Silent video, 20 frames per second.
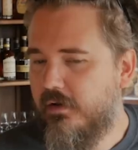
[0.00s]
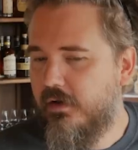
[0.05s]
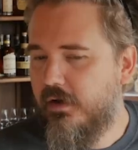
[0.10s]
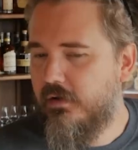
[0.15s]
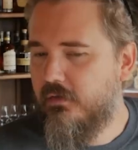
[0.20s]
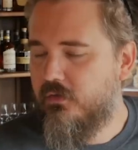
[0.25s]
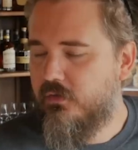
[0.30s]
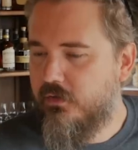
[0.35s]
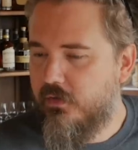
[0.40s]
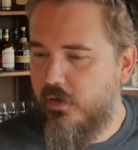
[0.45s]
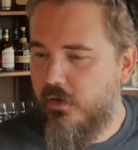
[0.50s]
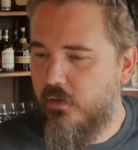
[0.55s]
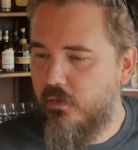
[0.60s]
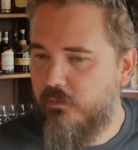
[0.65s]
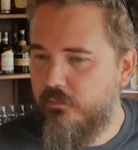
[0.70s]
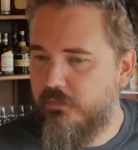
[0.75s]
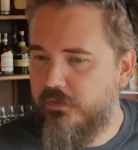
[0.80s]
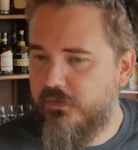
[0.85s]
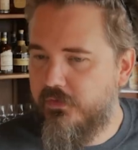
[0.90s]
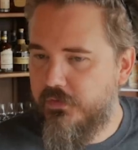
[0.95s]
All right.
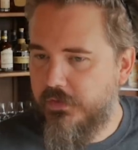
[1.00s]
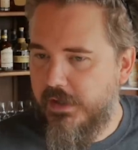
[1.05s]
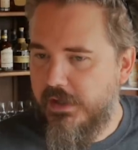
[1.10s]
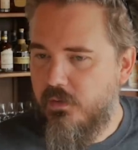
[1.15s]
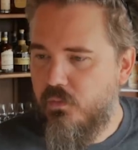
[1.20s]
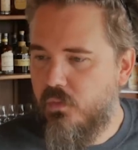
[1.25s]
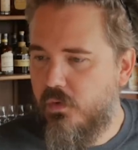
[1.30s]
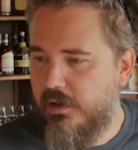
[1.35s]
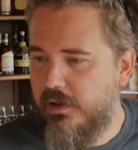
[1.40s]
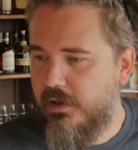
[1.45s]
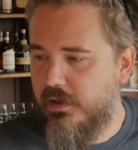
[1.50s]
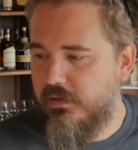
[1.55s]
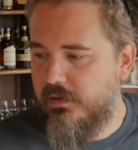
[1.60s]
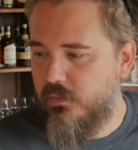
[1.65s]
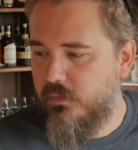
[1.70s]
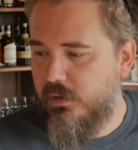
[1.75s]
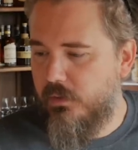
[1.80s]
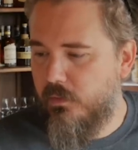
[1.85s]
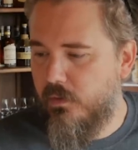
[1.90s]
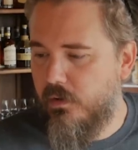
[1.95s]
So the same way
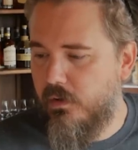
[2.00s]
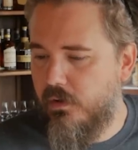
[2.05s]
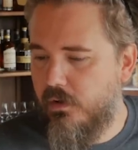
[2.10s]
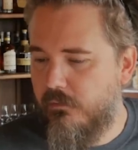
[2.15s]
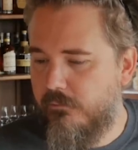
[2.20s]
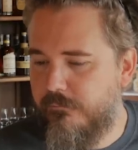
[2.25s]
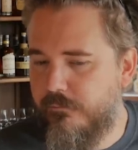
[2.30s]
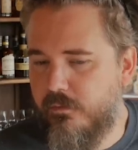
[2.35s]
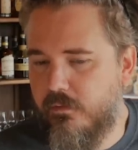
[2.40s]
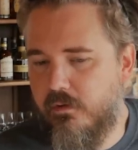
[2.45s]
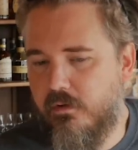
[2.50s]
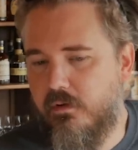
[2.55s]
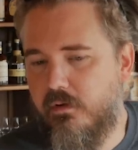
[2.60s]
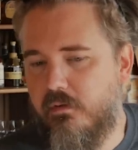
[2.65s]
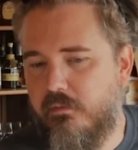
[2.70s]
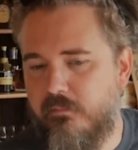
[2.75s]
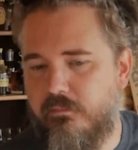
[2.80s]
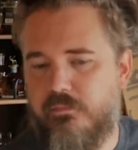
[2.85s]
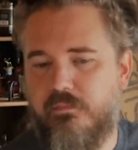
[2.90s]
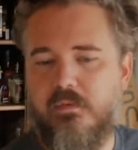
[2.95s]
that we were
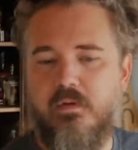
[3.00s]
for